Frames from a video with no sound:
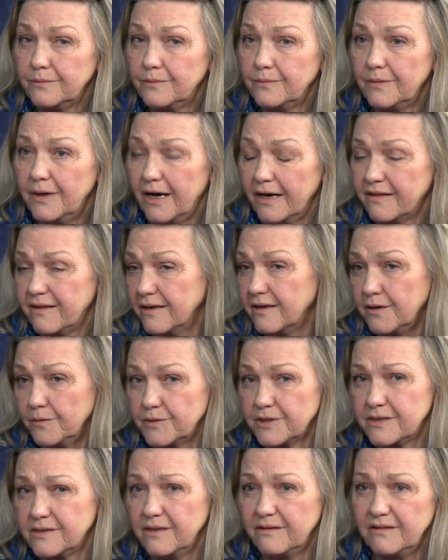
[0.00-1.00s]
I think it
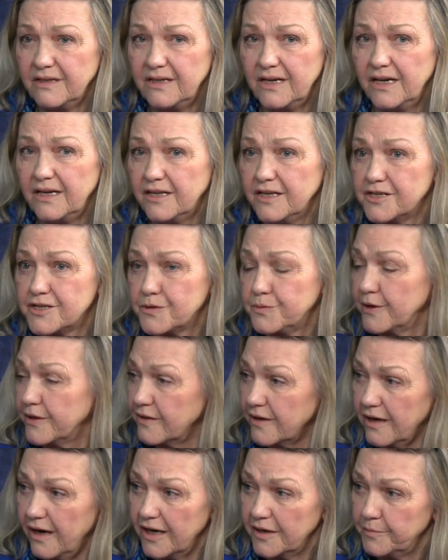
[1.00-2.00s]
was in the '80s when the
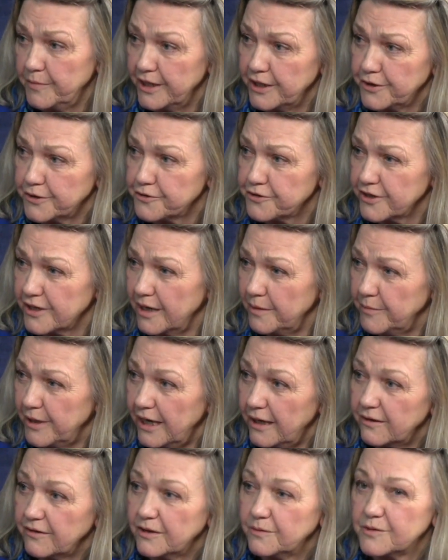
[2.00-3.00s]
Godmakers came
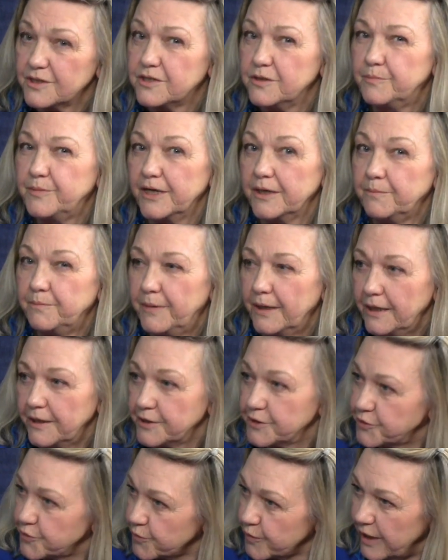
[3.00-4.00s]
out. it was a big
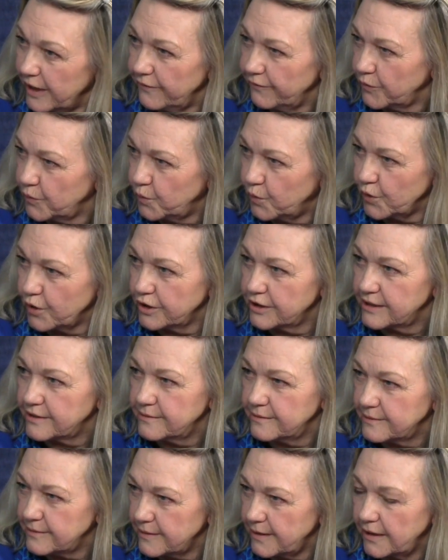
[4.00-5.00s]
buzz around the wards
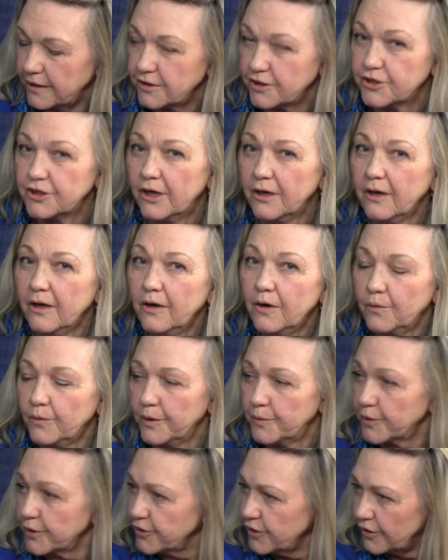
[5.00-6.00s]
and such. Yeah. We
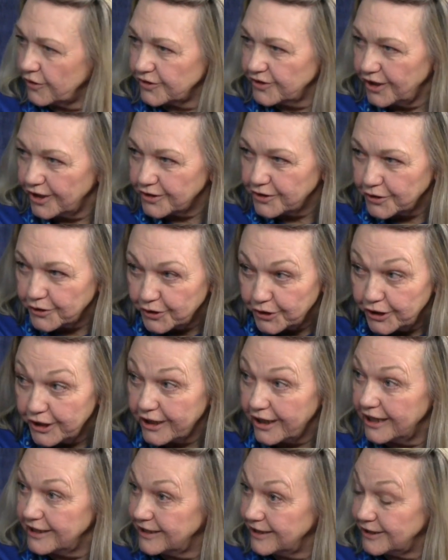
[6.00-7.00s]
were told not to look.
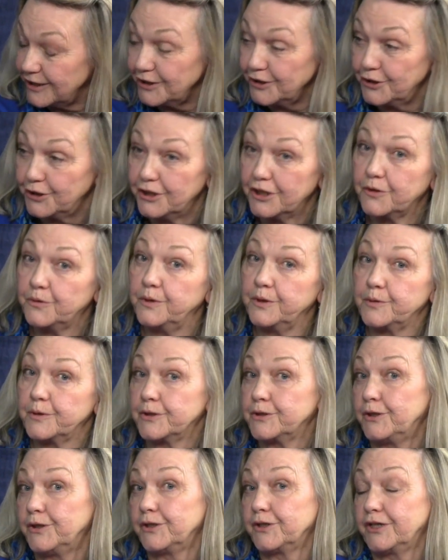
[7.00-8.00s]
I didn't look. We were
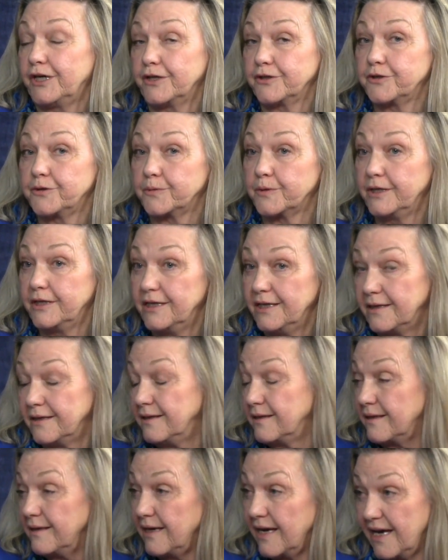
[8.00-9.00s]
told not to read
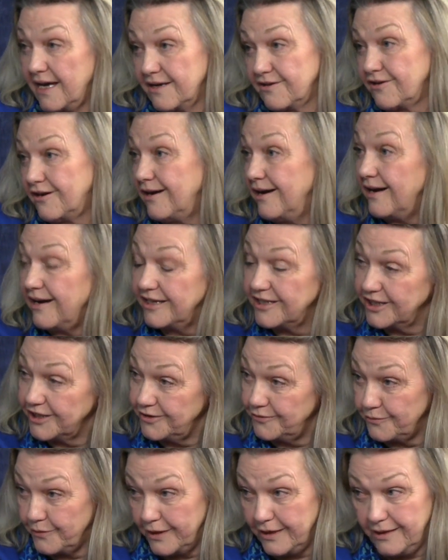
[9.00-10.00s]
anything anti. I
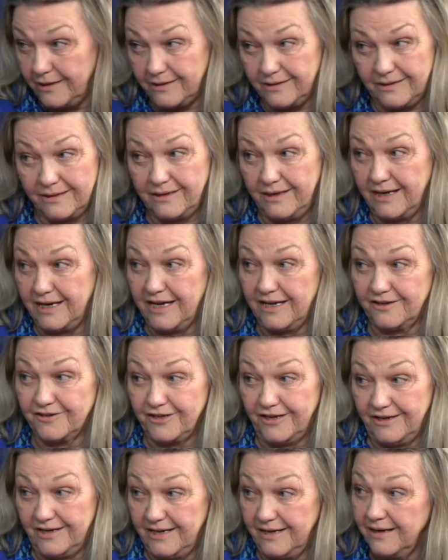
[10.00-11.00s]
didn't read anything
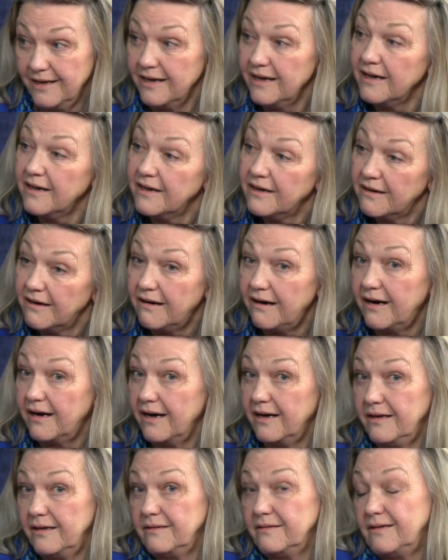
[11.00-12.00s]
anti. Yeah, okay.
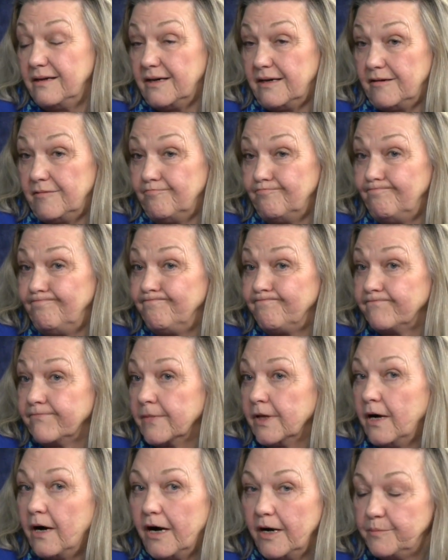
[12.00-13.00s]
I um,
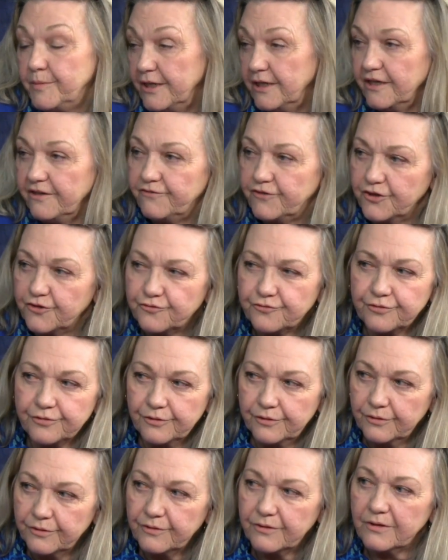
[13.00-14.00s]
I believed in
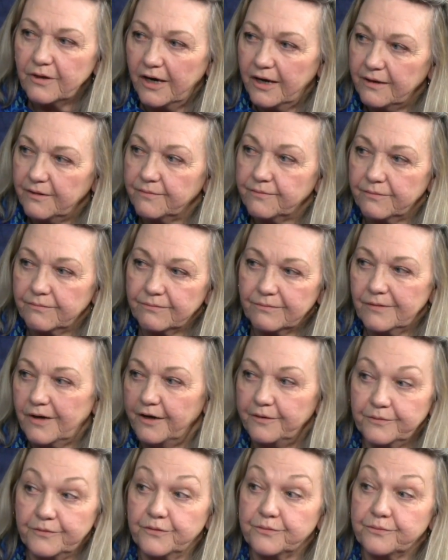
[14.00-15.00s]
truth. I I.